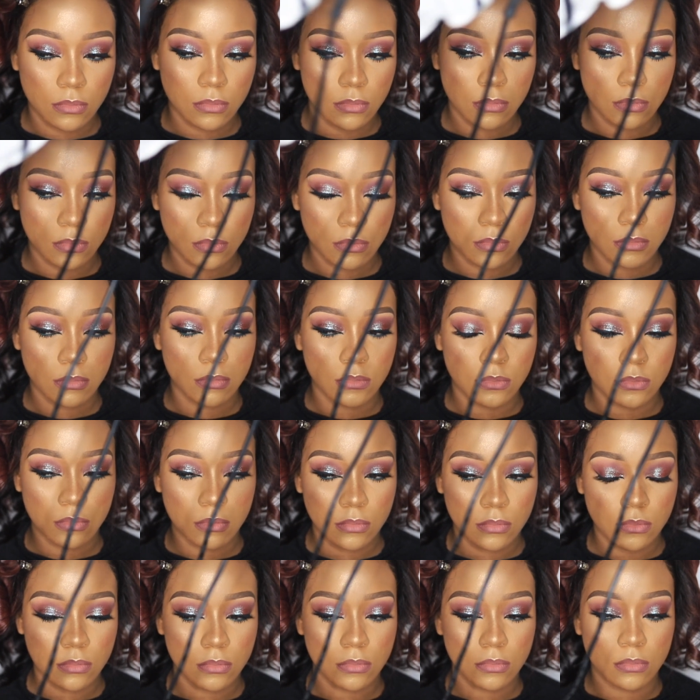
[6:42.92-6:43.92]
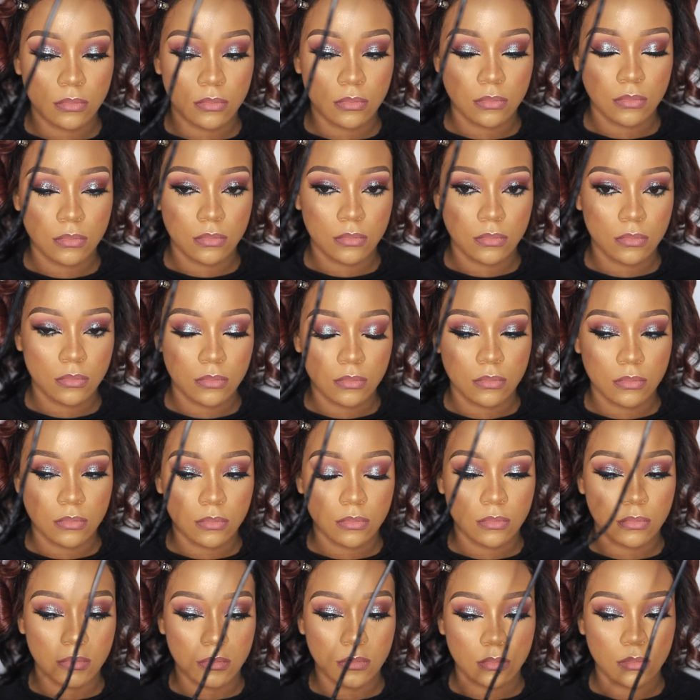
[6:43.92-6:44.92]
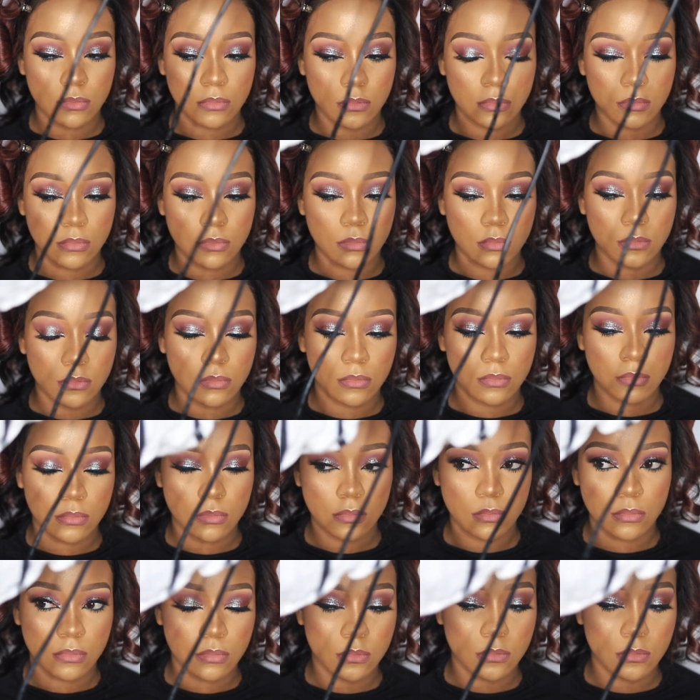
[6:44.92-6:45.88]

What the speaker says: Nobody speaks.